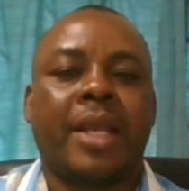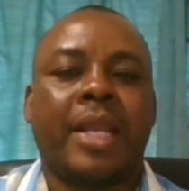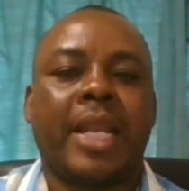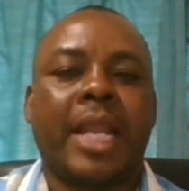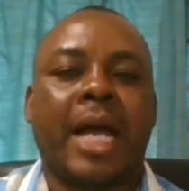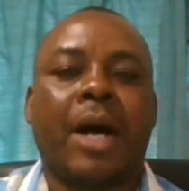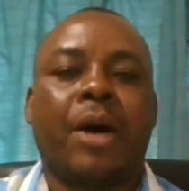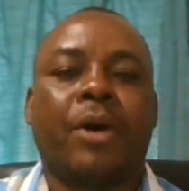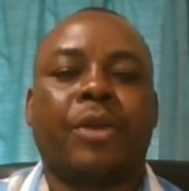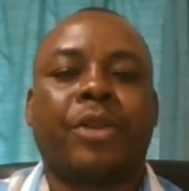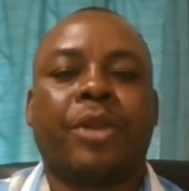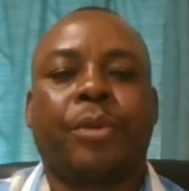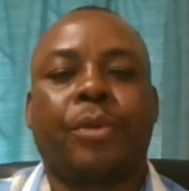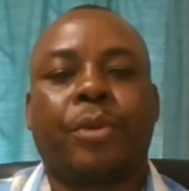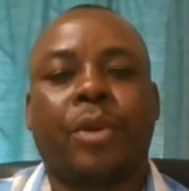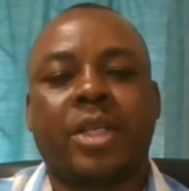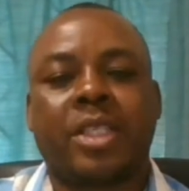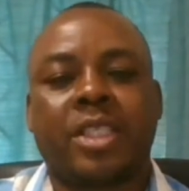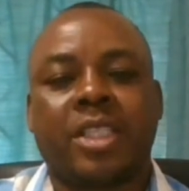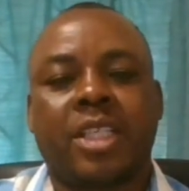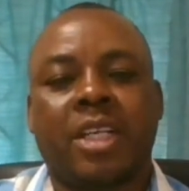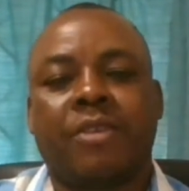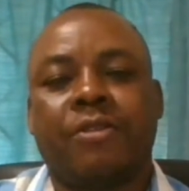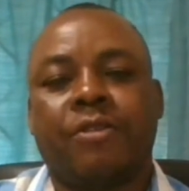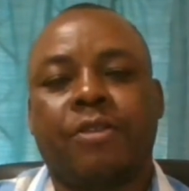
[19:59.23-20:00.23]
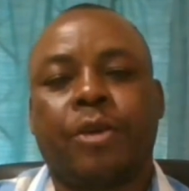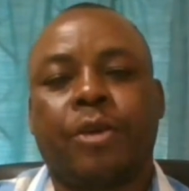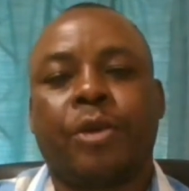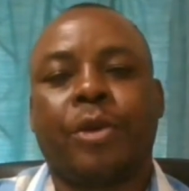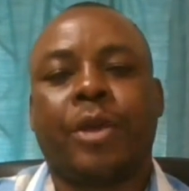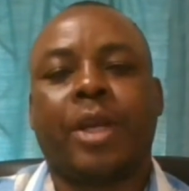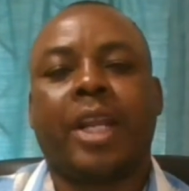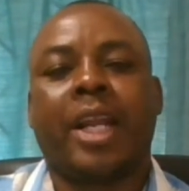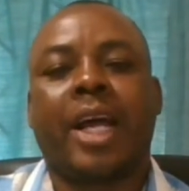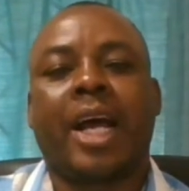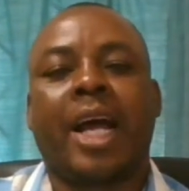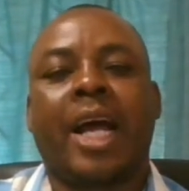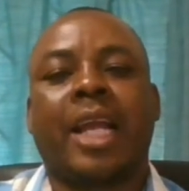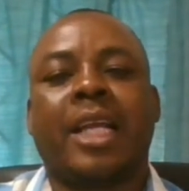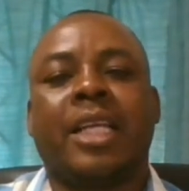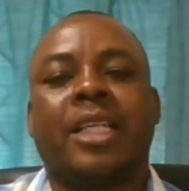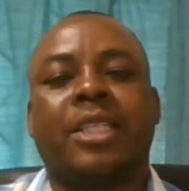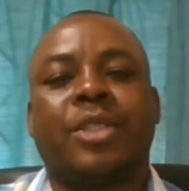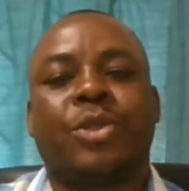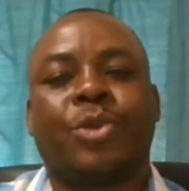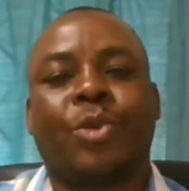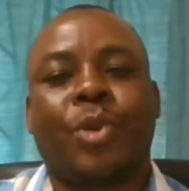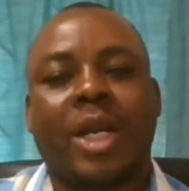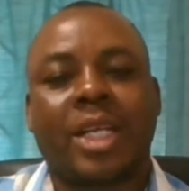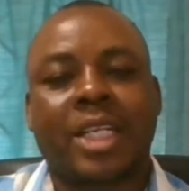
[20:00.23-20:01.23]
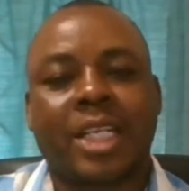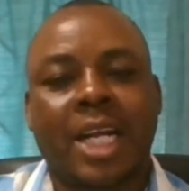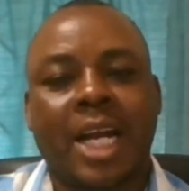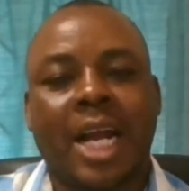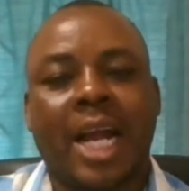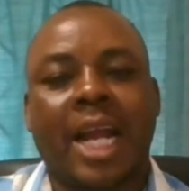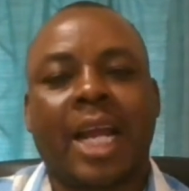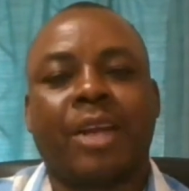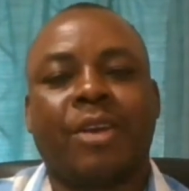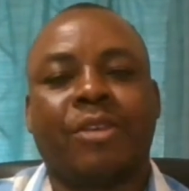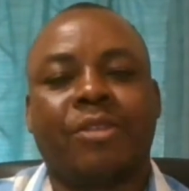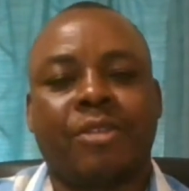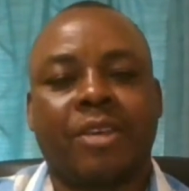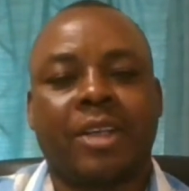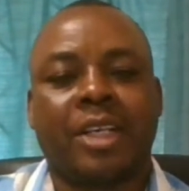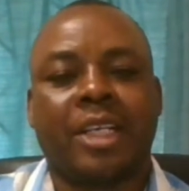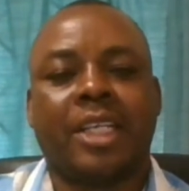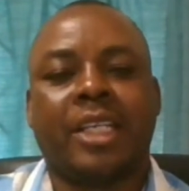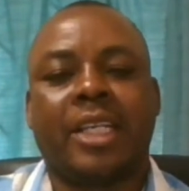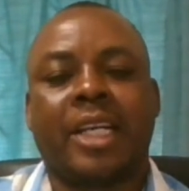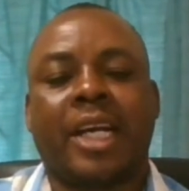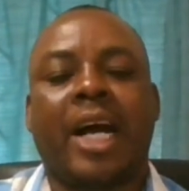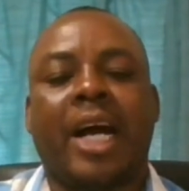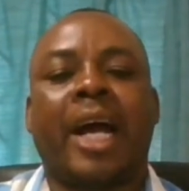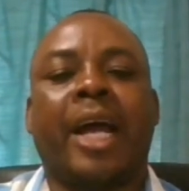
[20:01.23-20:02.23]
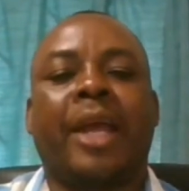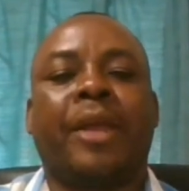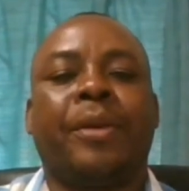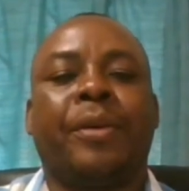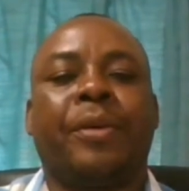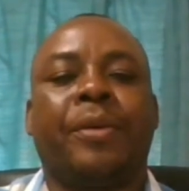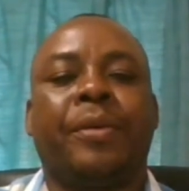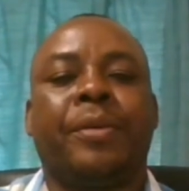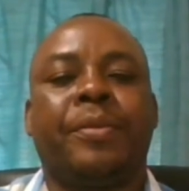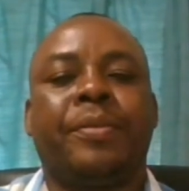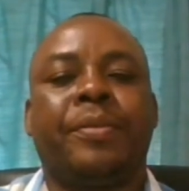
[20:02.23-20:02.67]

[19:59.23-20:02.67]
Now, the question for you and I is, what kind of a leader are you?